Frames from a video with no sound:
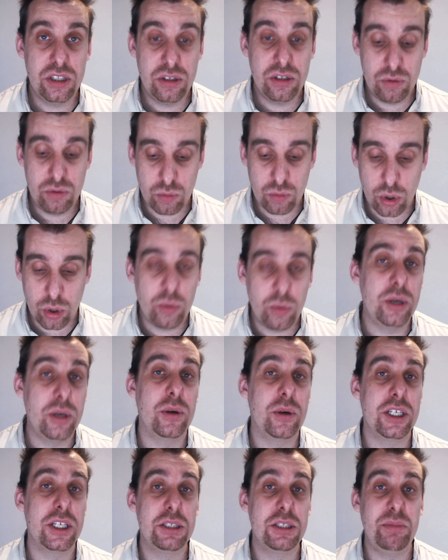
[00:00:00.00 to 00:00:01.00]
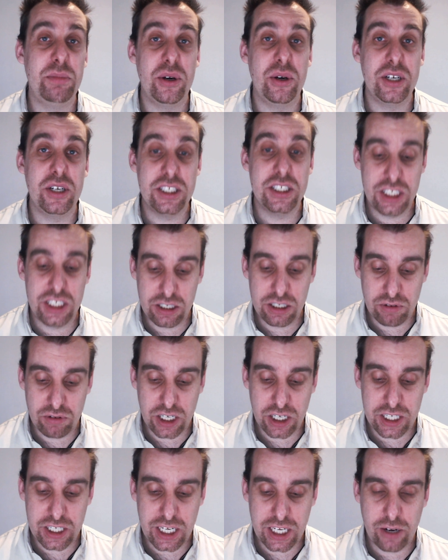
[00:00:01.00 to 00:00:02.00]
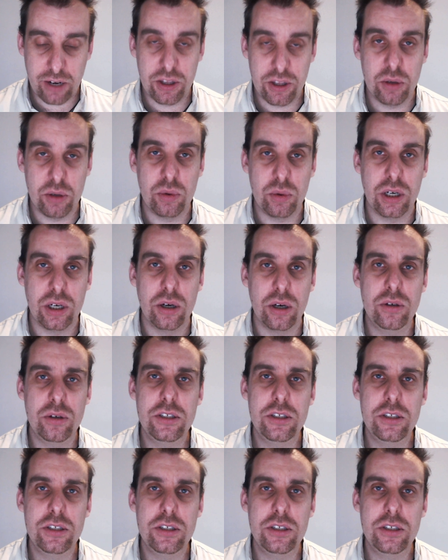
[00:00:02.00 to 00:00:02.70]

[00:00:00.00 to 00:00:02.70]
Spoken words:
what we are experiencing right now in the world.